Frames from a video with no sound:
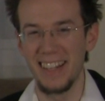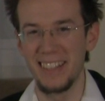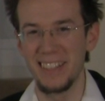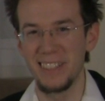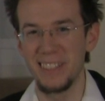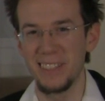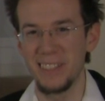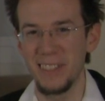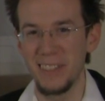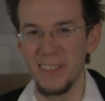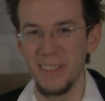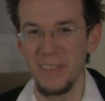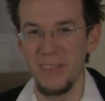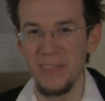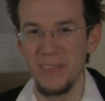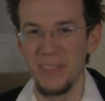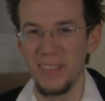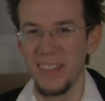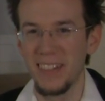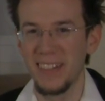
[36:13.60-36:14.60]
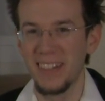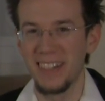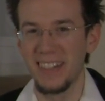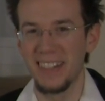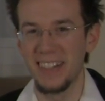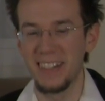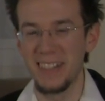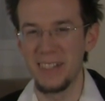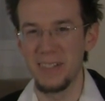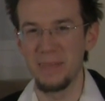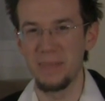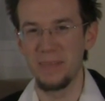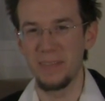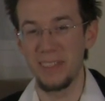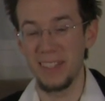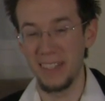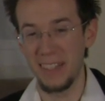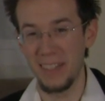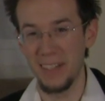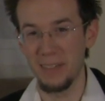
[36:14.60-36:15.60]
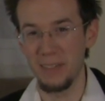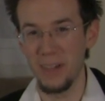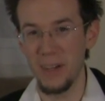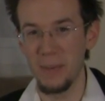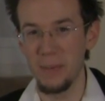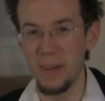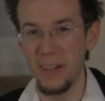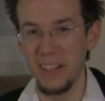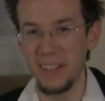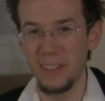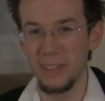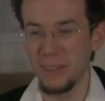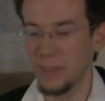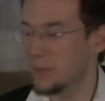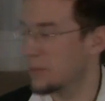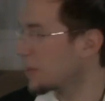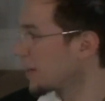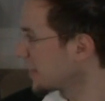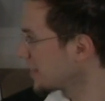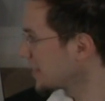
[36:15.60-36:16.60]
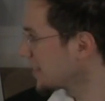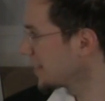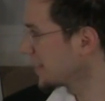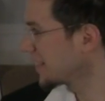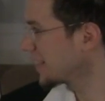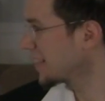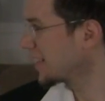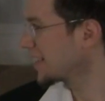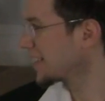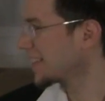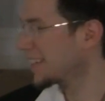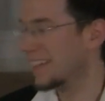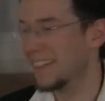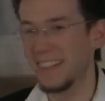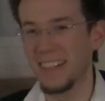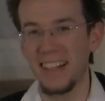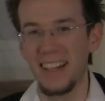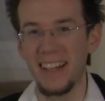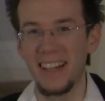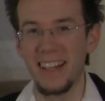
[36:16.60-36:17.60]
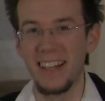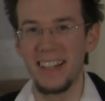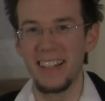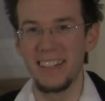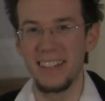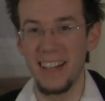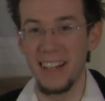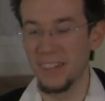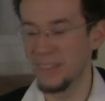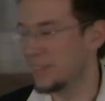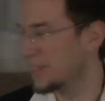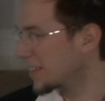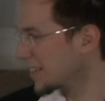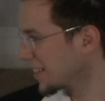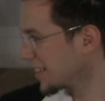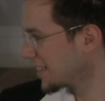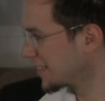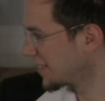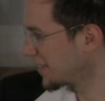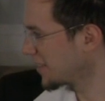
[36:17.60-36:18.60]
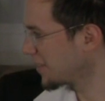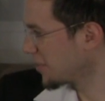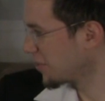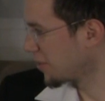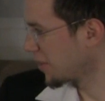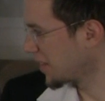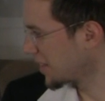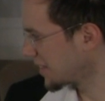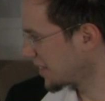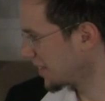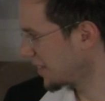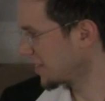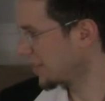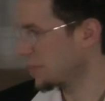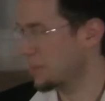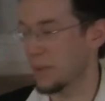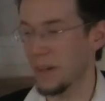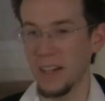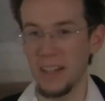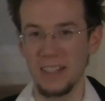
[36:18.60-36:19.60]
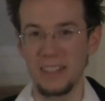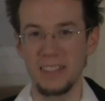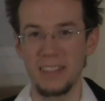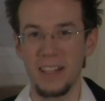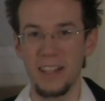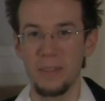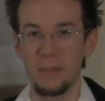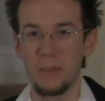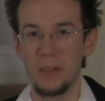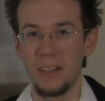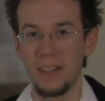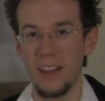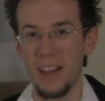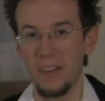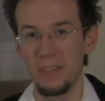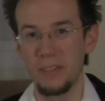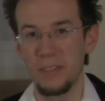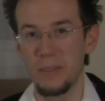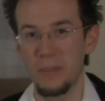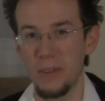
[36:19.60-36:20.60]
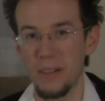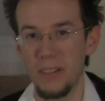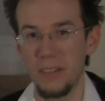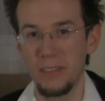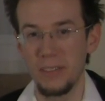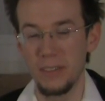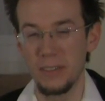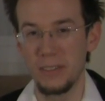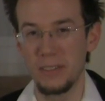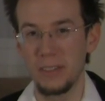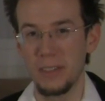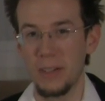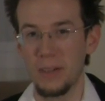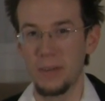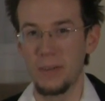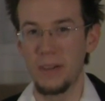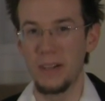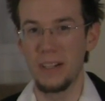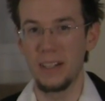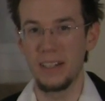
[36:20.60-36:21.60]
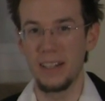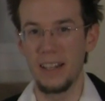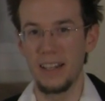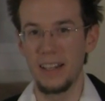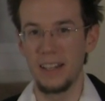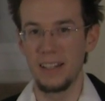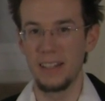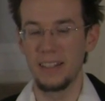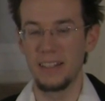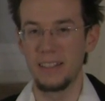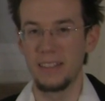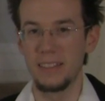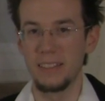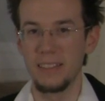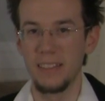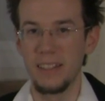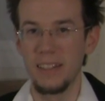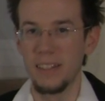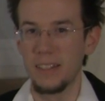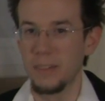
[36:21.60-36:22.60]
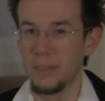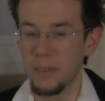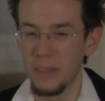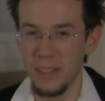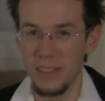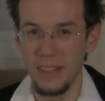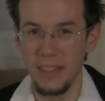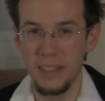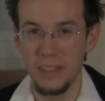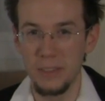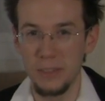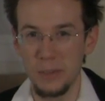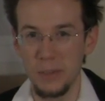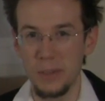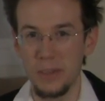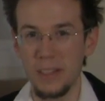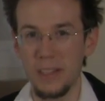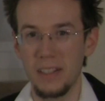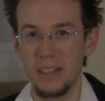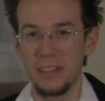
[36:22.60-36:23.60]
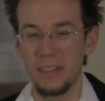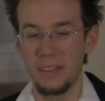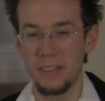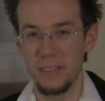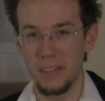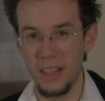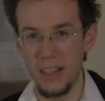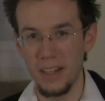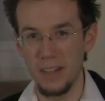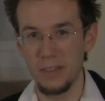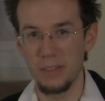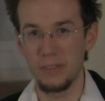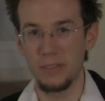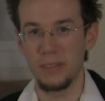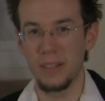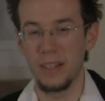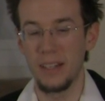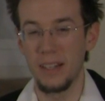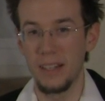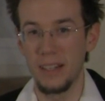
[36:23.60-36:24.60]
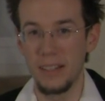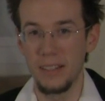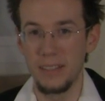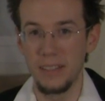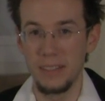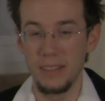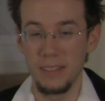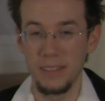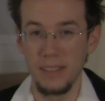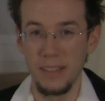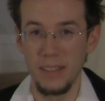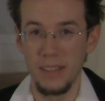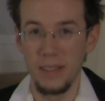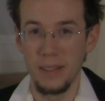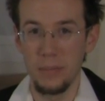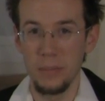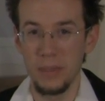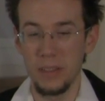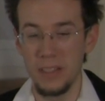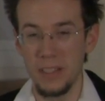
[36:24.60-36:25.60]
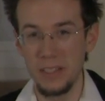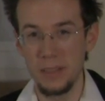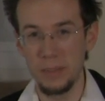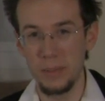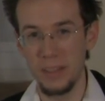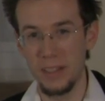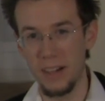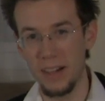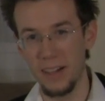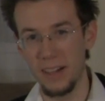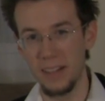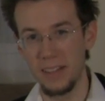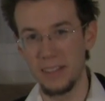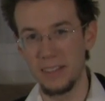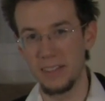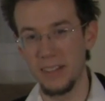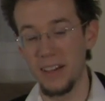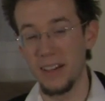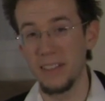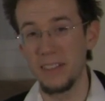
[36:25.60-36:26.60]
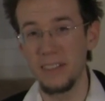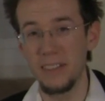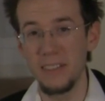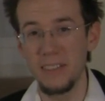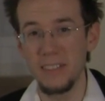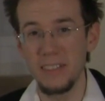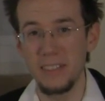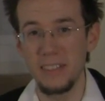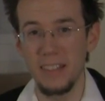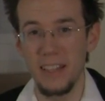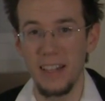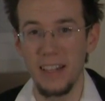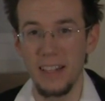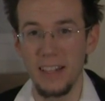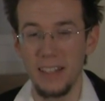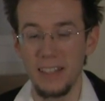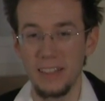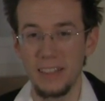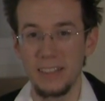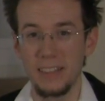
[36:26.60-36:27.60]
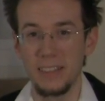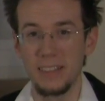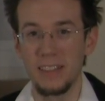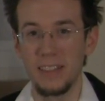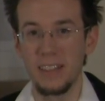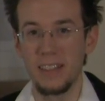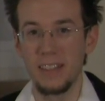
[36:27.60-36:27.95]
And so thank you very much for watching, and I really do wish you the best. I want every one of you to go on and really enjoy your life, and please be kind to others, and